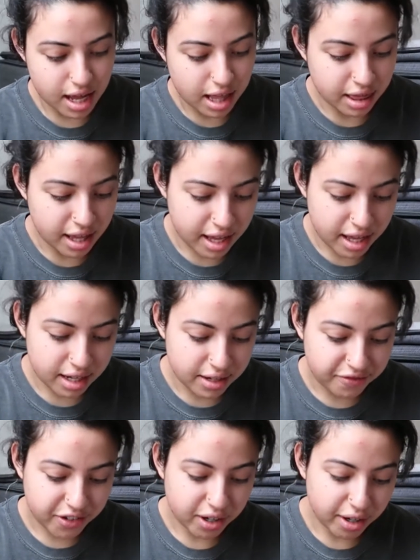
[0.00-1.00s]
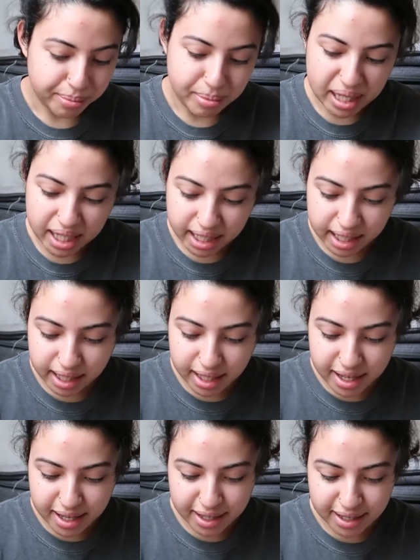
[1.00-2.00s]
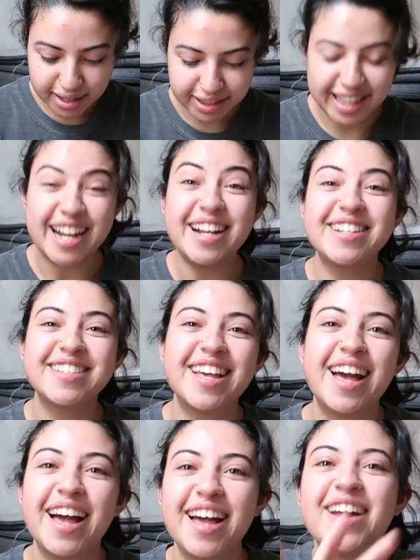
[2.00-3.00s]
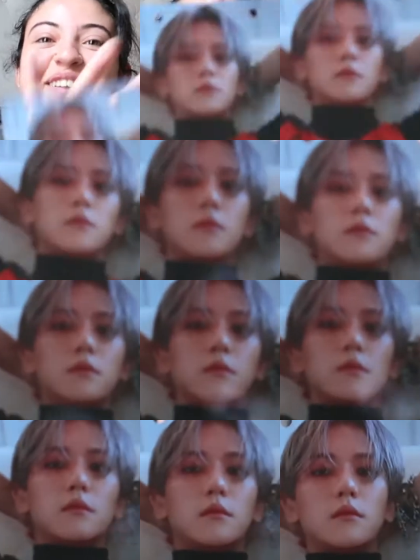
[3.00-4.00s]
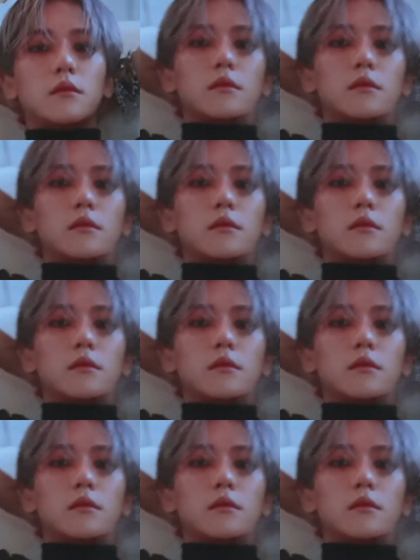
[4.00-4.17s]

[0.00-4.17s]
And then for P, there's Baekhyun.